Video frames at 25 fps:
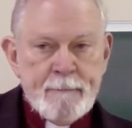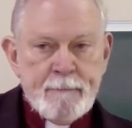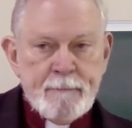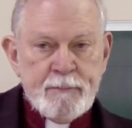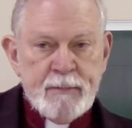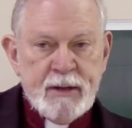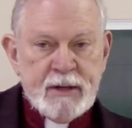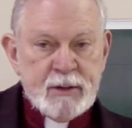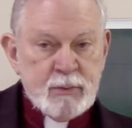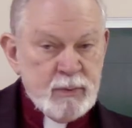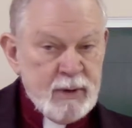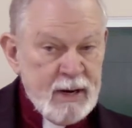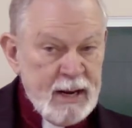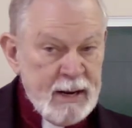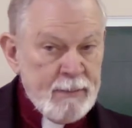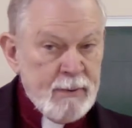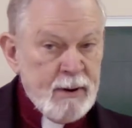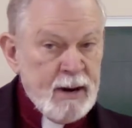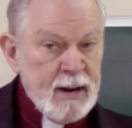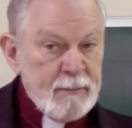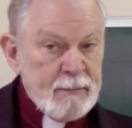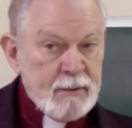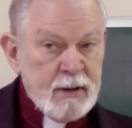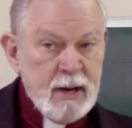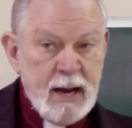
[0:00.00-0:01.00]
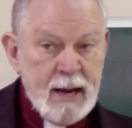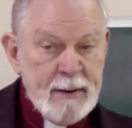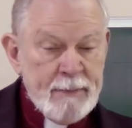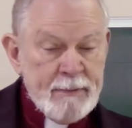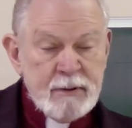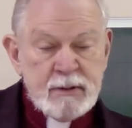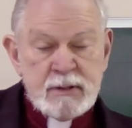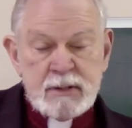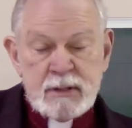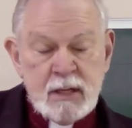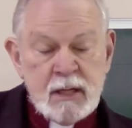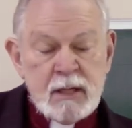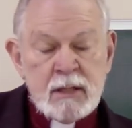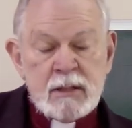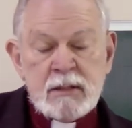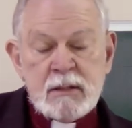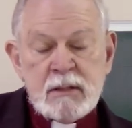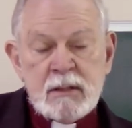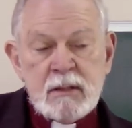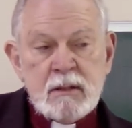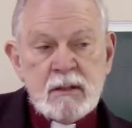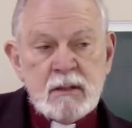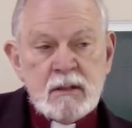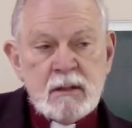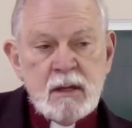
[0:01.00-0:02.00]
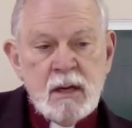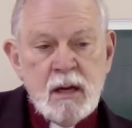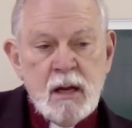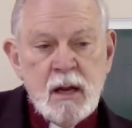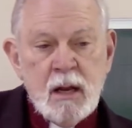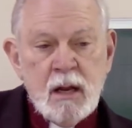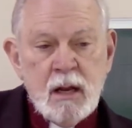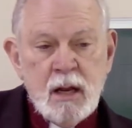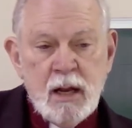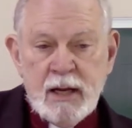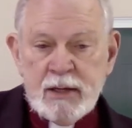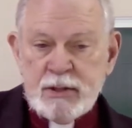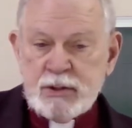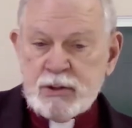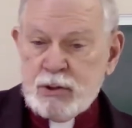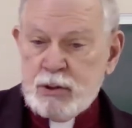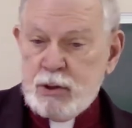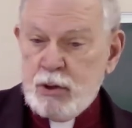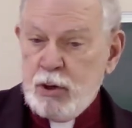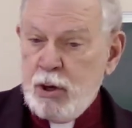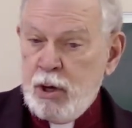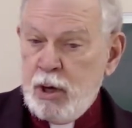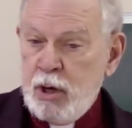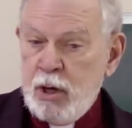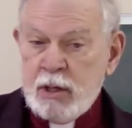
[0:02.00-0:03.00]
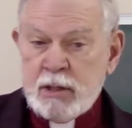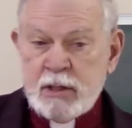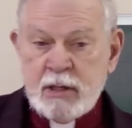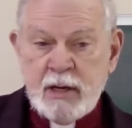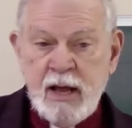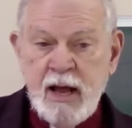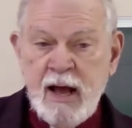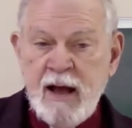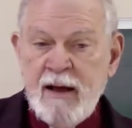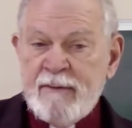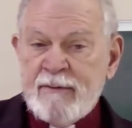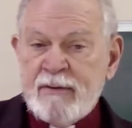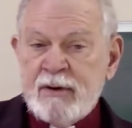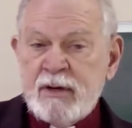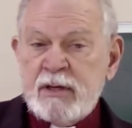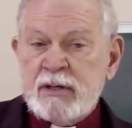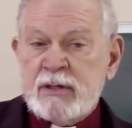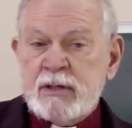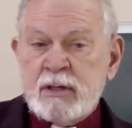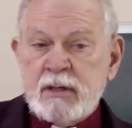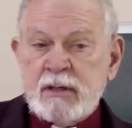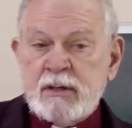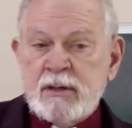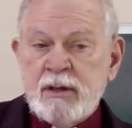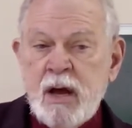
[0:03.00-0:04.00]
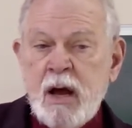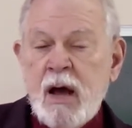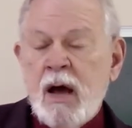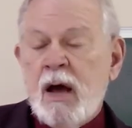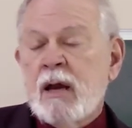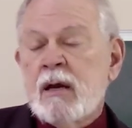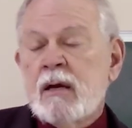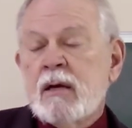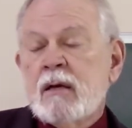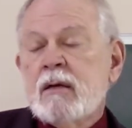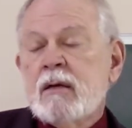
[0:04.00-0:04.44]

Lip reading: That's what Abraham Kuyper says. That's good Calvinistic thought.